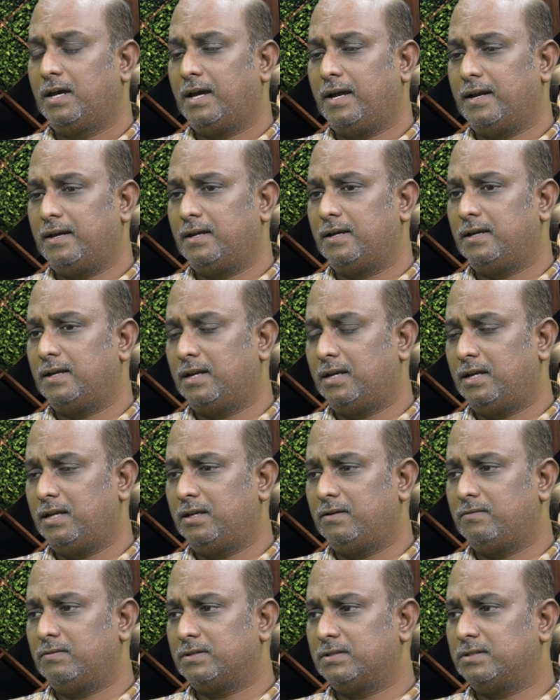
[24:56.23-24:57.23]
and in Delhi
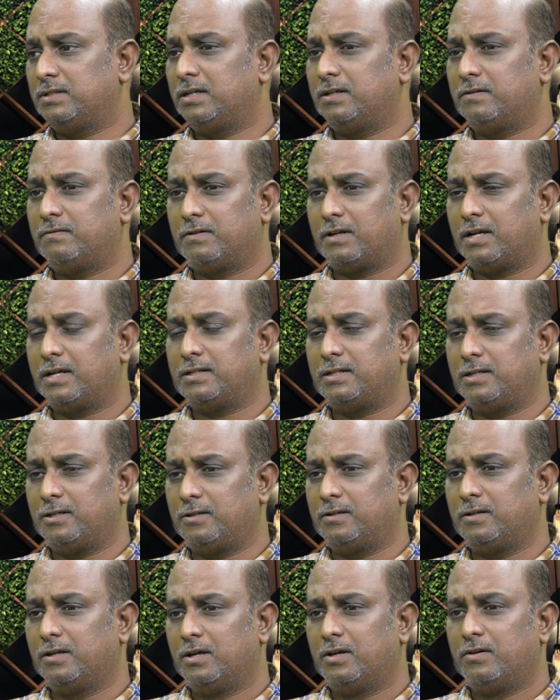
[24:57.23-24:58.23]
he was there for I
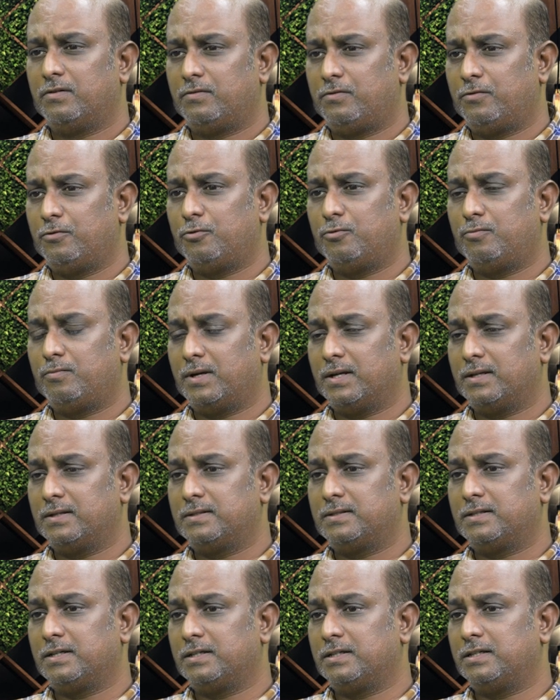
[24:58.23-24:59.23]
think few
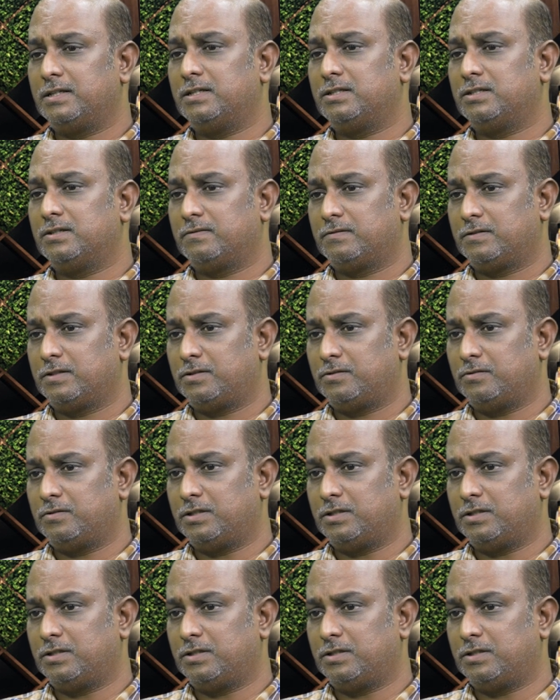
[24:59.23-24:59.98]
months, and he shifted to